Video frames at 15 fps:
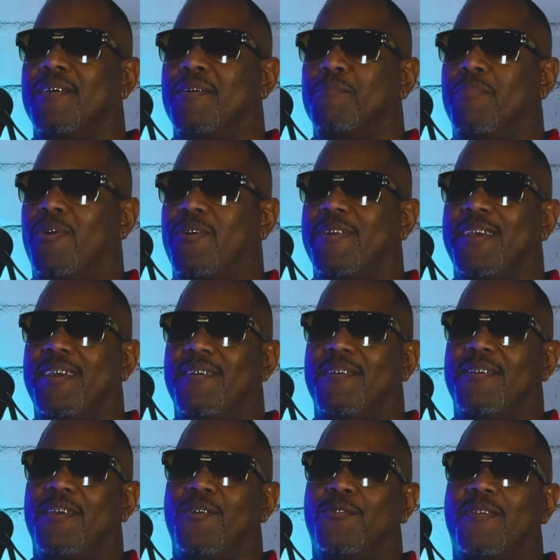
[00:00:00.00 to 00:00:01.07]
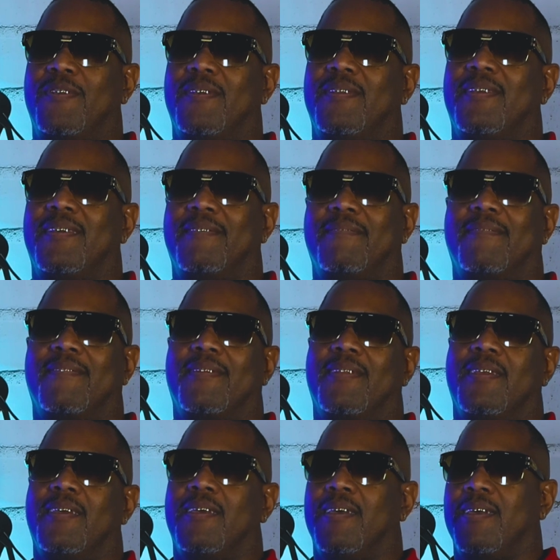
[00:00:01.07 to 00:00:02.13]
Born here in Houston,
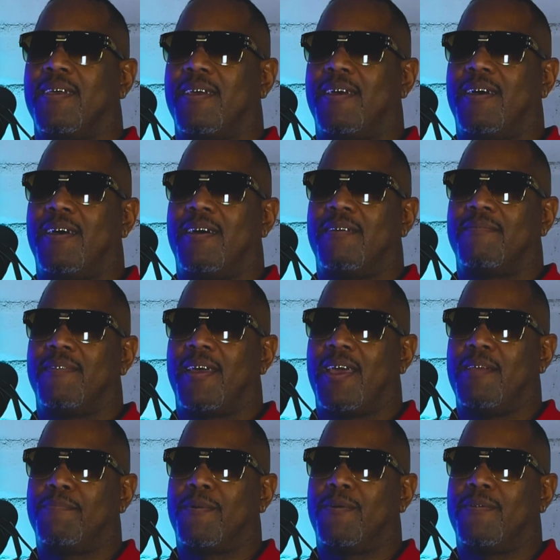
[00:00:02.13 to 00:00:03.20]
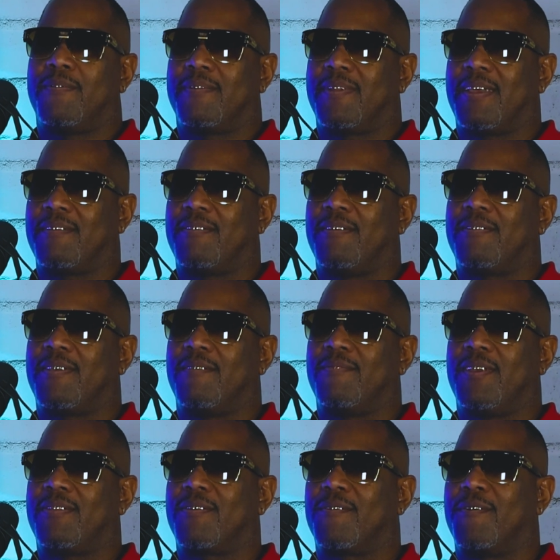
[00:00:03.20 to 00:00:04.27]
April
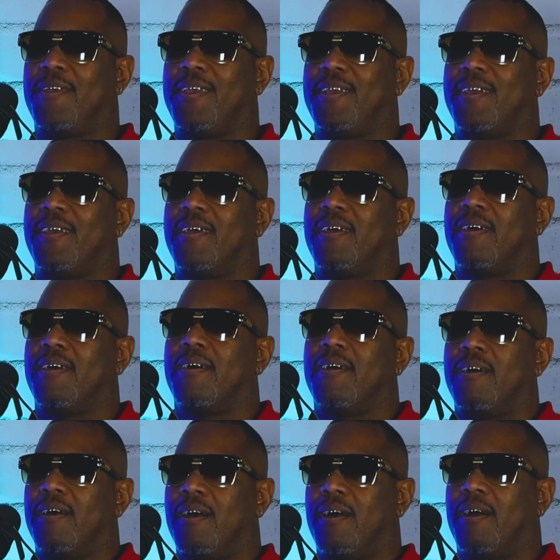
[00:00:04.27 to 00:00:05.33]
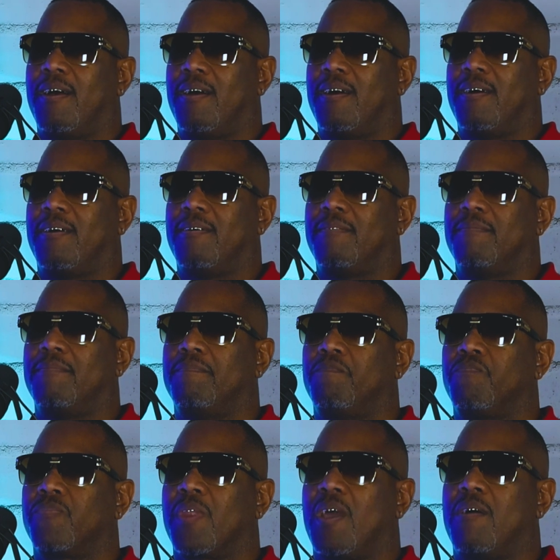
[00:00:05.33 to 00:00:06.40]
1973. I
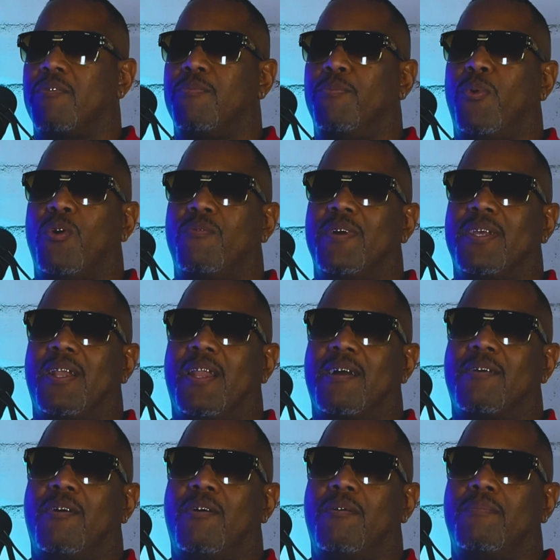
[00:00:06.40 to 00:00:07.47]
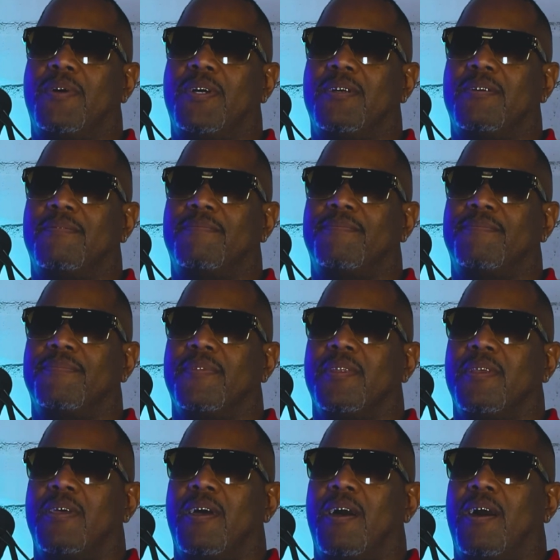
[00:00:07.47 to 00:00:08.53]
was born with glaucoma.
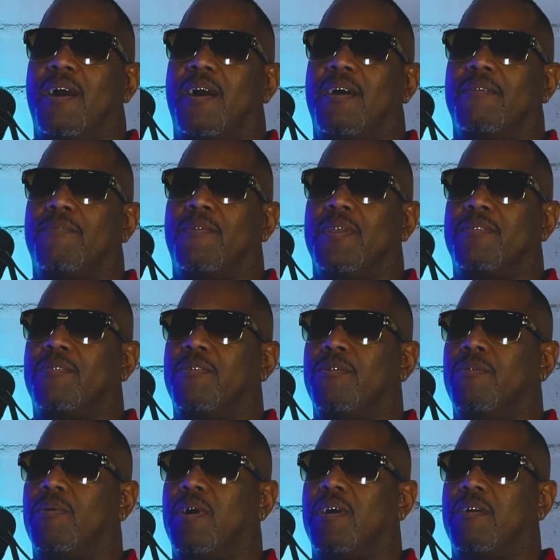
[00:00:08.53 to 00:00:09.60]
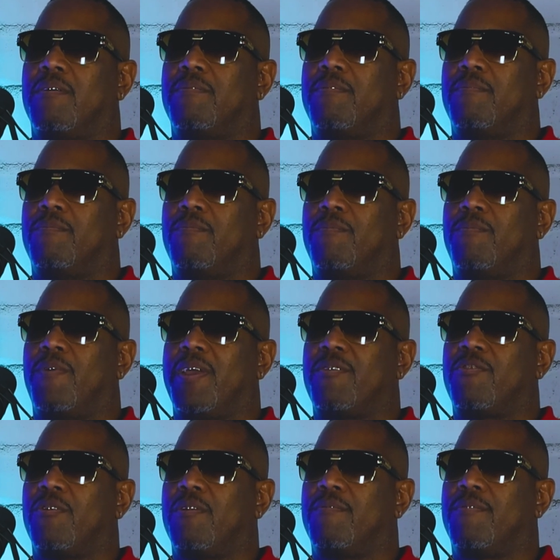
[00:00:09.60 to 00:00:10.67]
I went to West
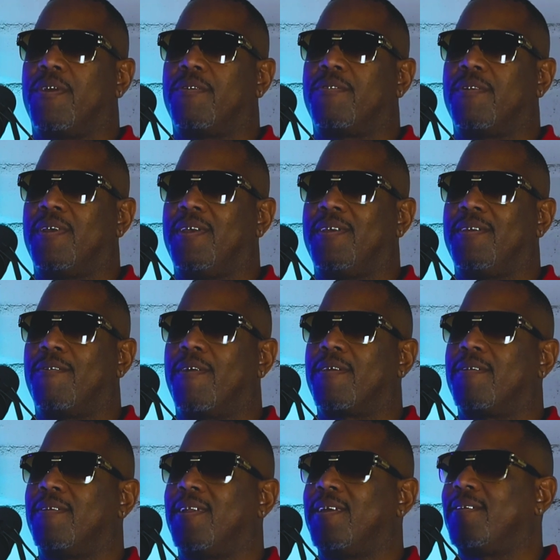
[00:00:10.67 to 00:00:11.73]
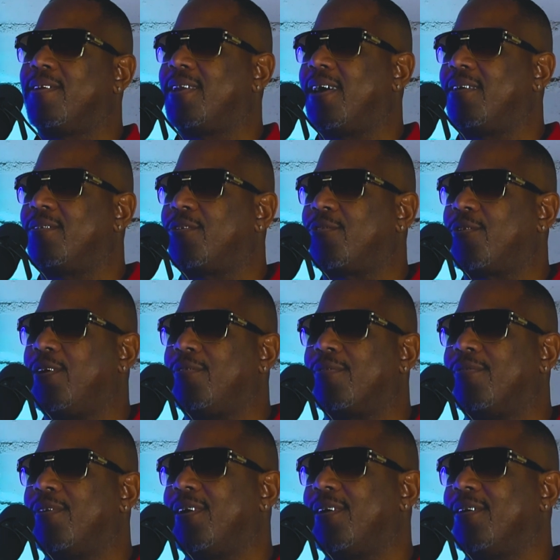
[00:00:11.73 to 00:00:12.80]
University, Gregory Lincoln, down the street
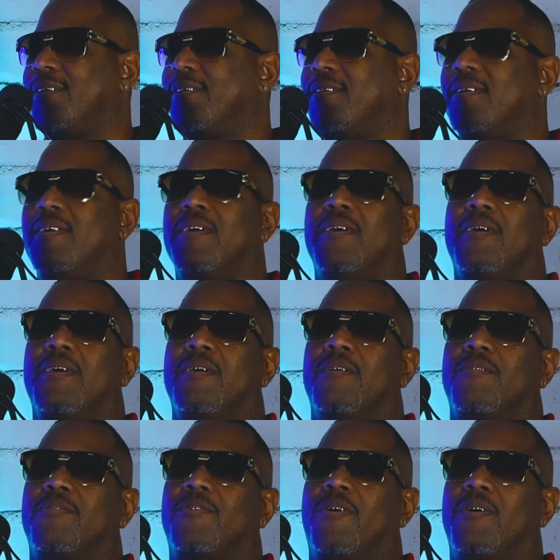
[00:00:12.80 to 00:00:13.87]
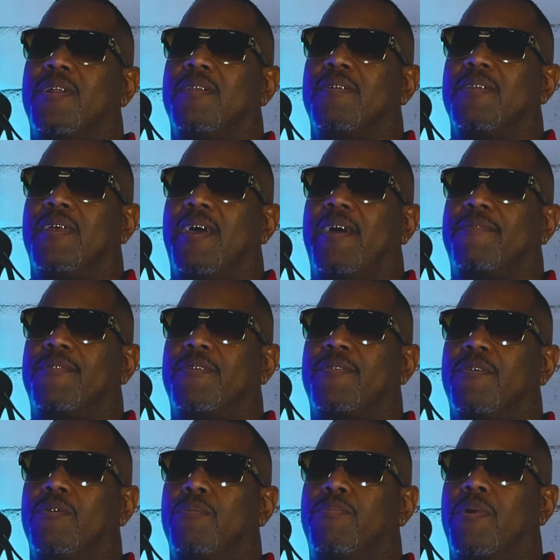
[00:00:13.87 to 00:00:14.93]
from here. Started in the
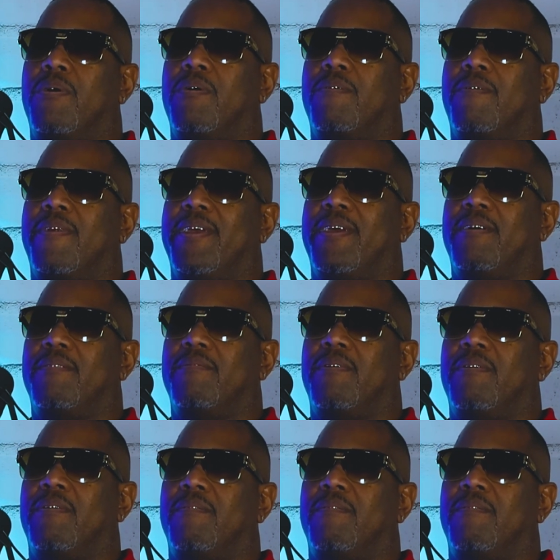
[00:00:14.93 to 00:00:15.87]
after-school program